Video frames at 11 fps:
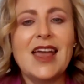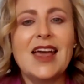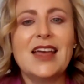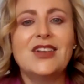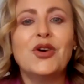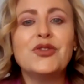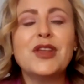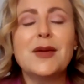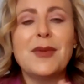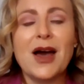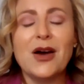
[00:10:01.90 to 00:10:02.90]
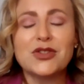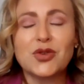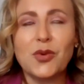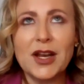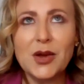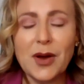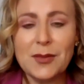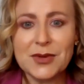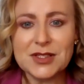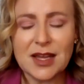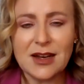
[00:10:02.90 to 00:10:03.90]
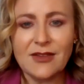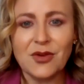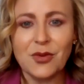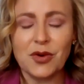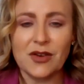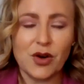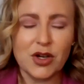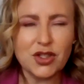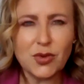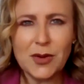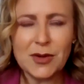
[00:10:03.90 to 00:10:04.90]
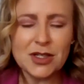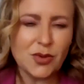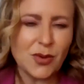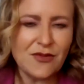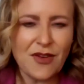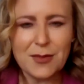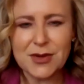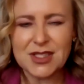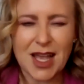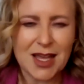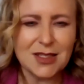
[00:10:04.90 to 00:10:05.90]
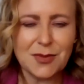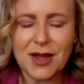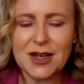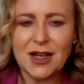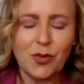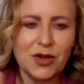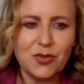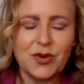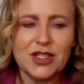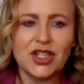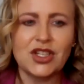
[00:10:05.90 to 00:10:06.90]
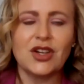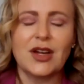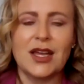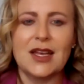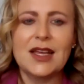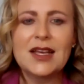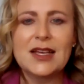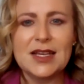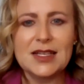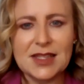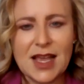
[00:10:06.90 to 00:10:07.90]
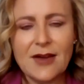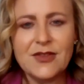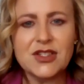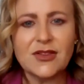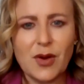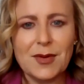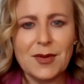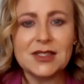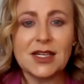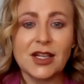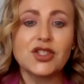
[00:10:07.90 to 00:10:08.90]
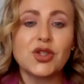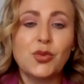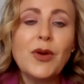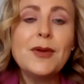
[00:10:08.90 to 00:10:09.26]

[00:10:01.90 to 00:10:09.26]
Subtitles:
And only about 21% of the workforce, 21 to 25%, depending on what region you're in, is the average of women in technology.